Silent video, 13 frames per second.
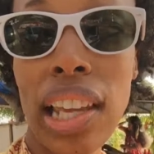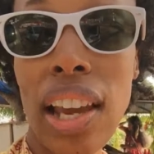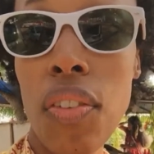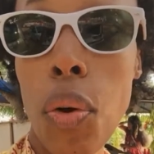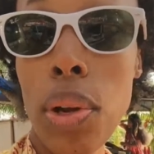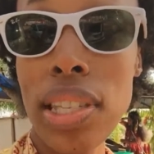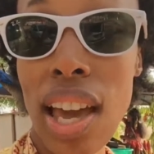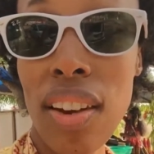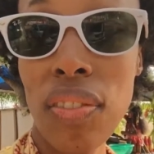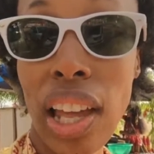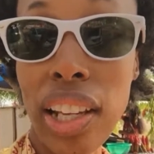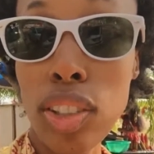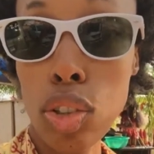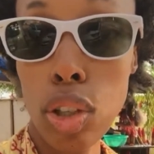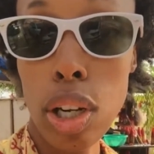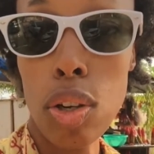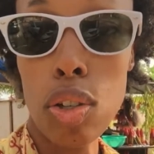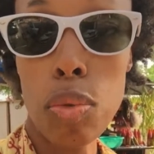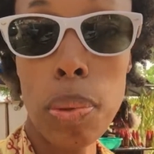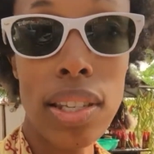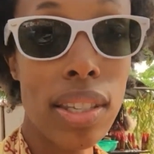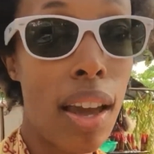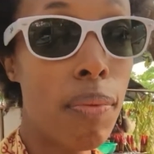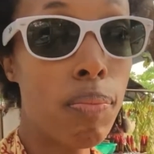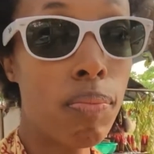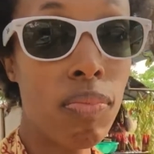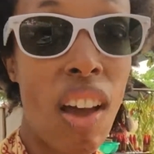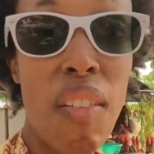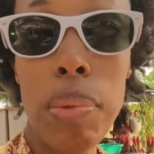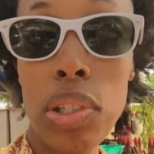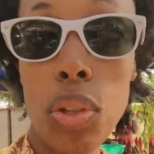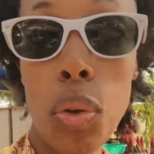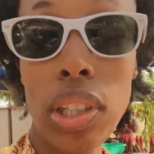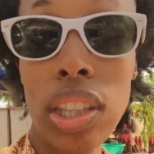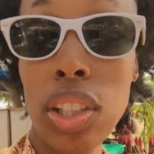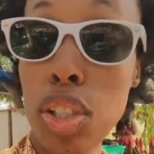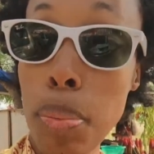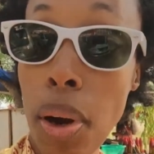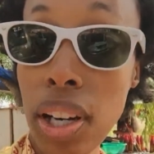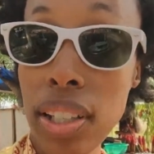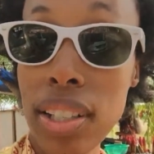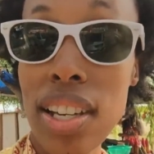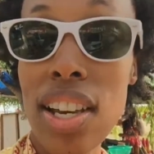Like, I've always kind of liked crows because I've been told that they're smart.